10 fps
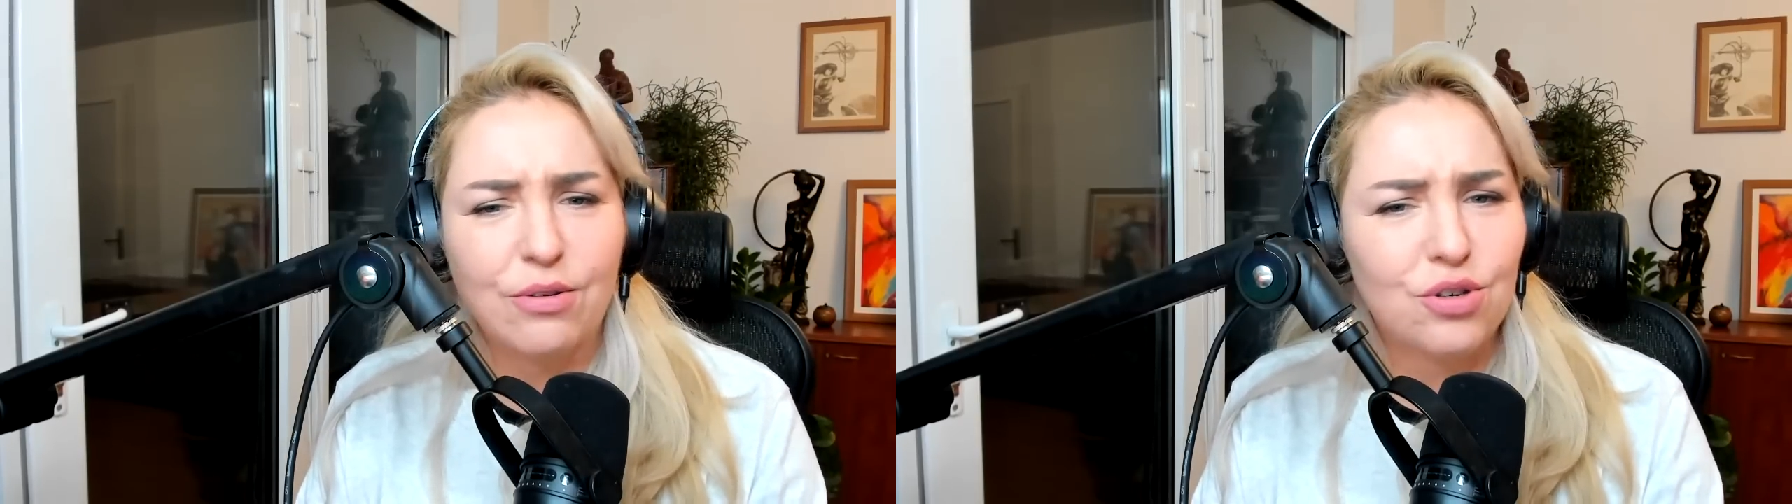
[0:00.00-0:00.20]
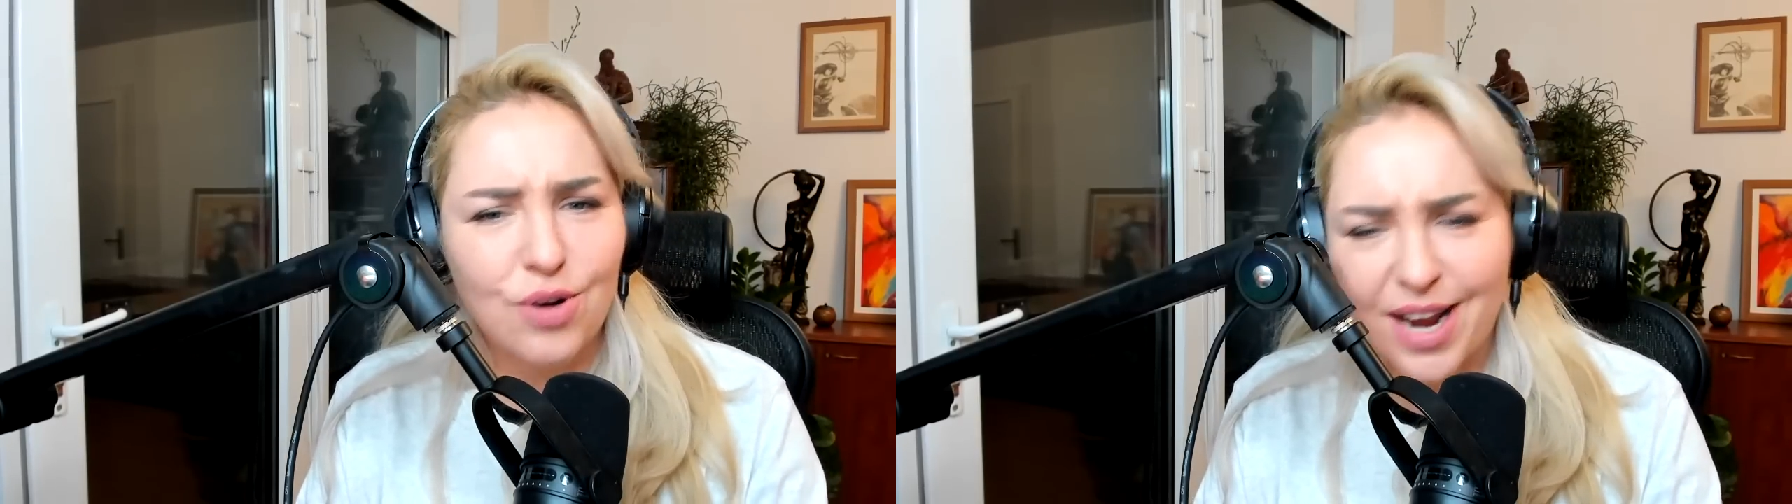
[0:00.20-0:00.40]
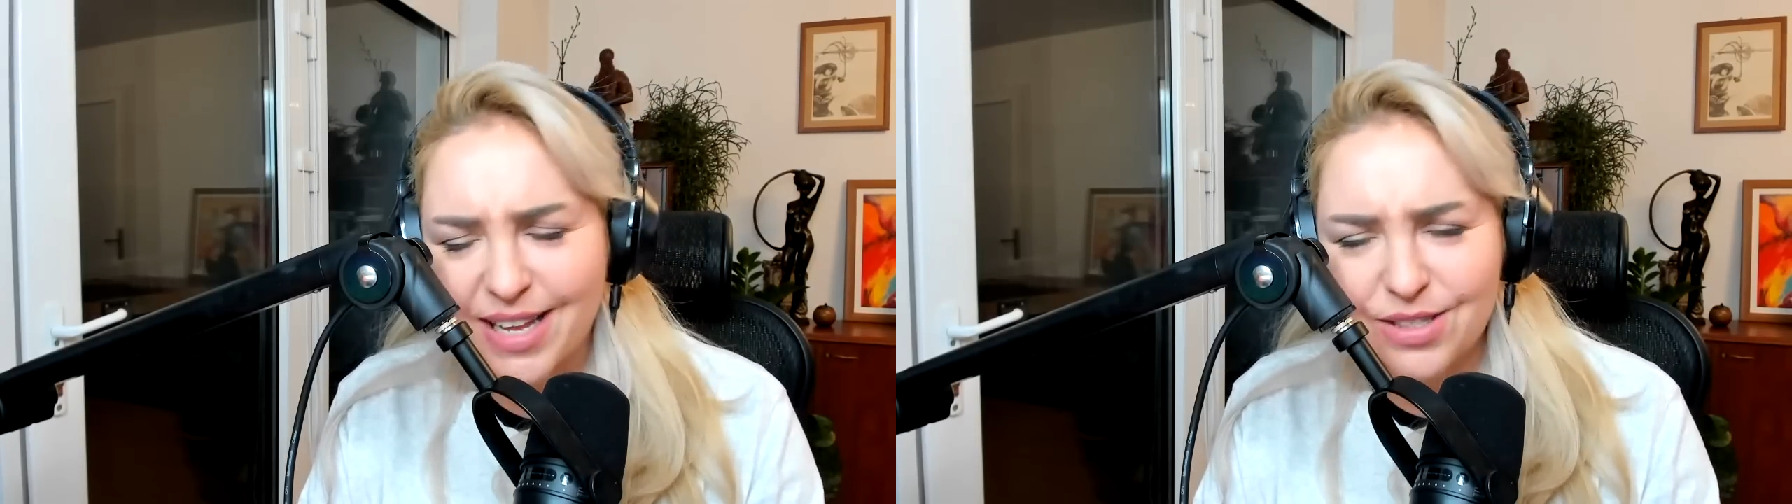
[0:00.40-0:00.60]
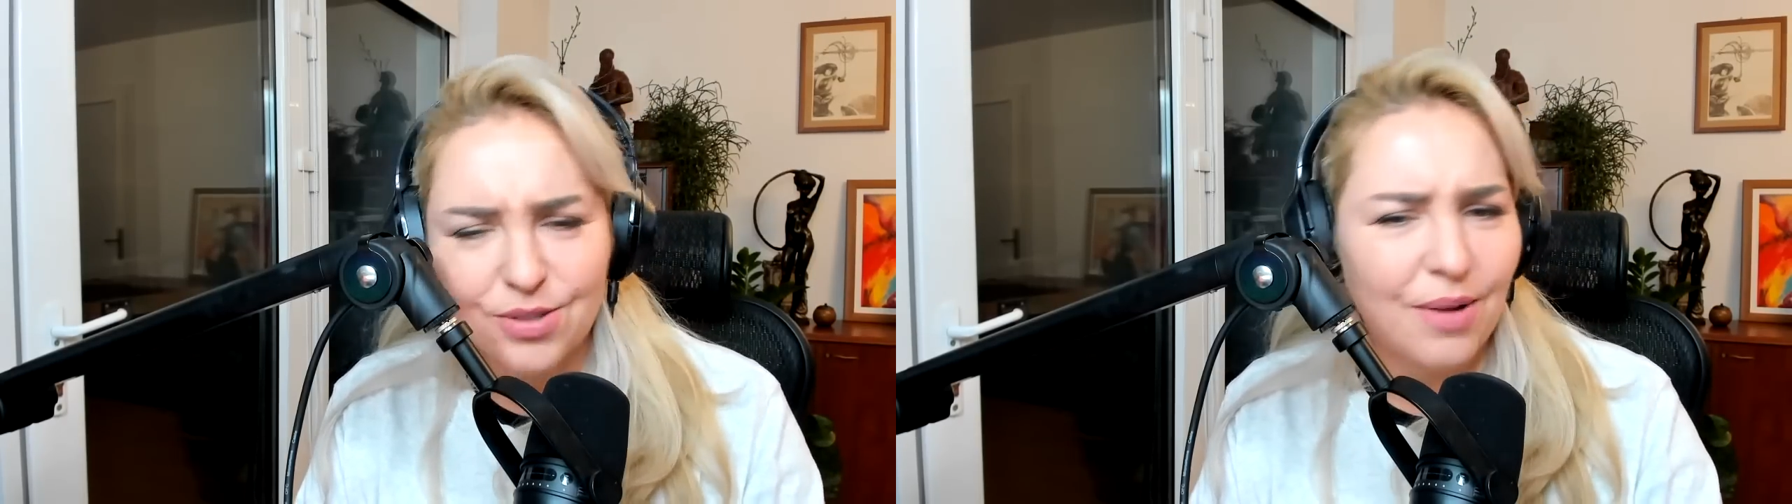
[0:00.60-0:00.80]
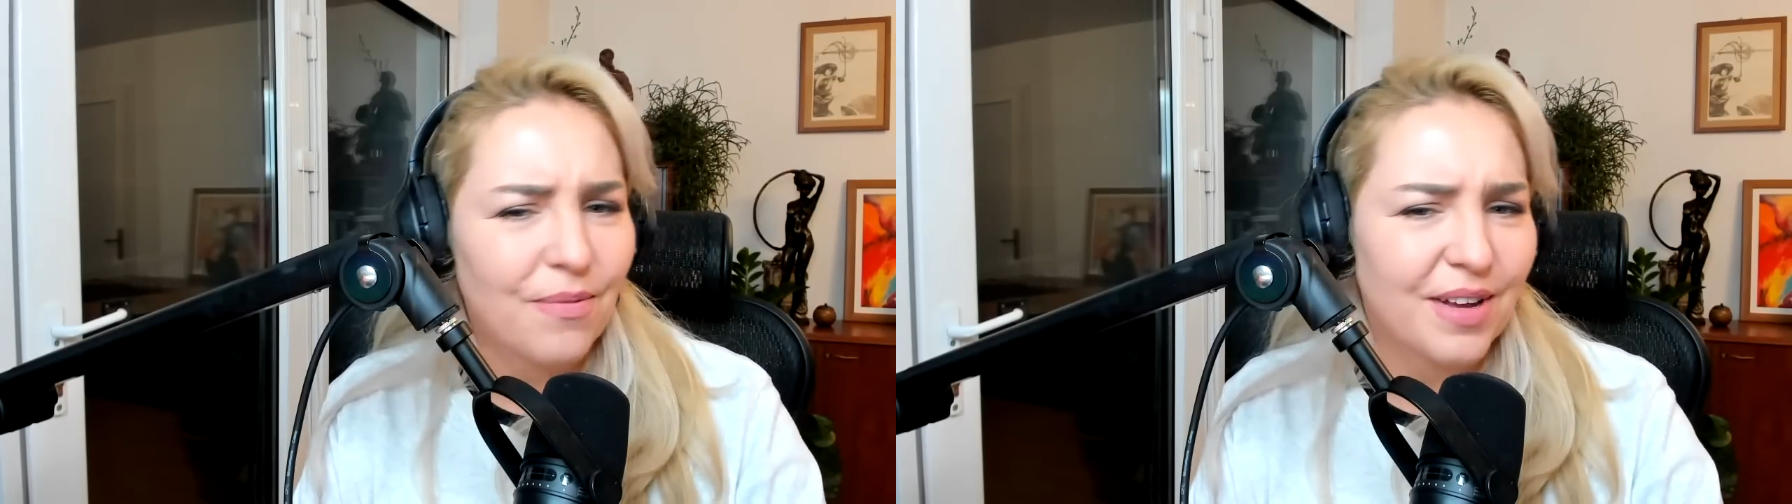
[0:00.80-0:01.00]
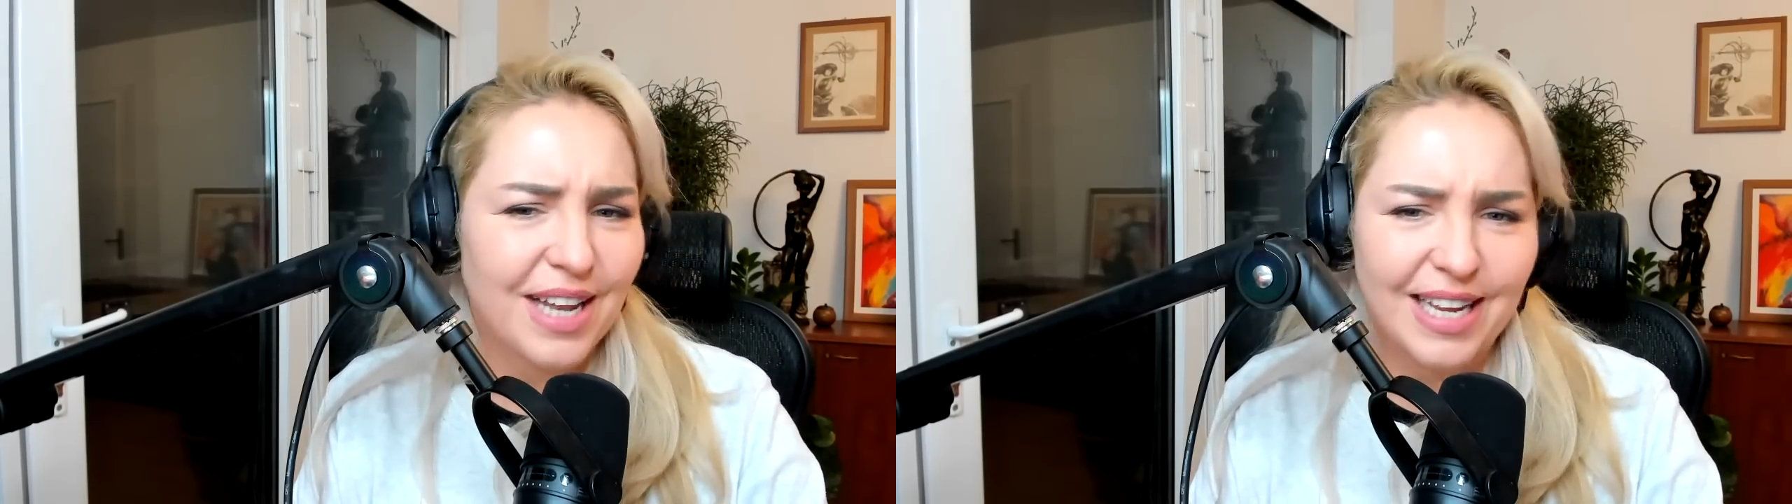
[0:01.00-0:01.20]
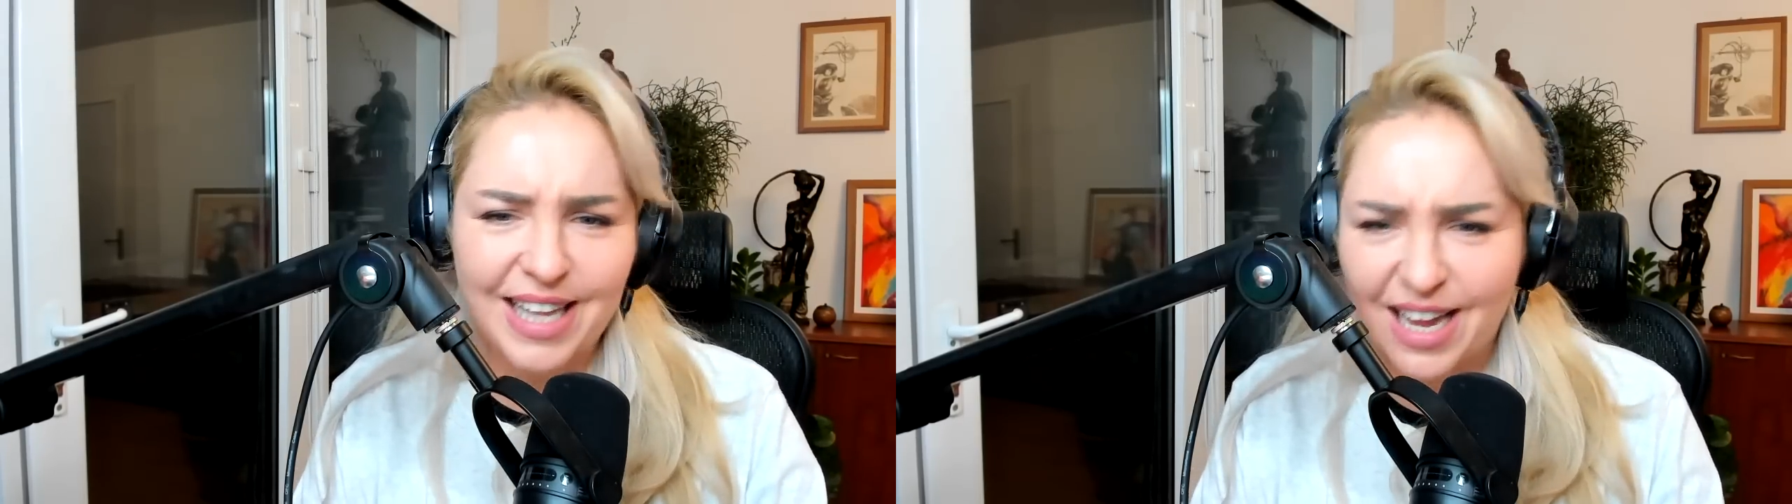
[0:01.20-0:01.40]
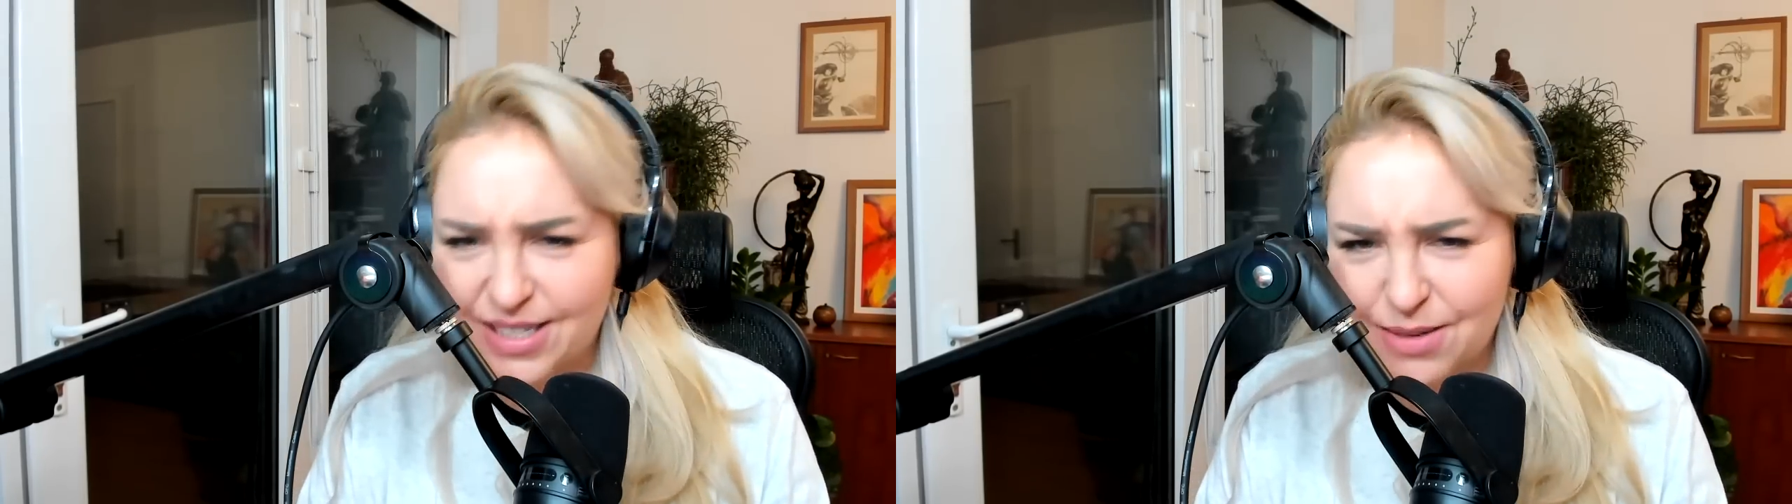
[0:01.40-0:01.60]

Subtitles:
trans or something like that.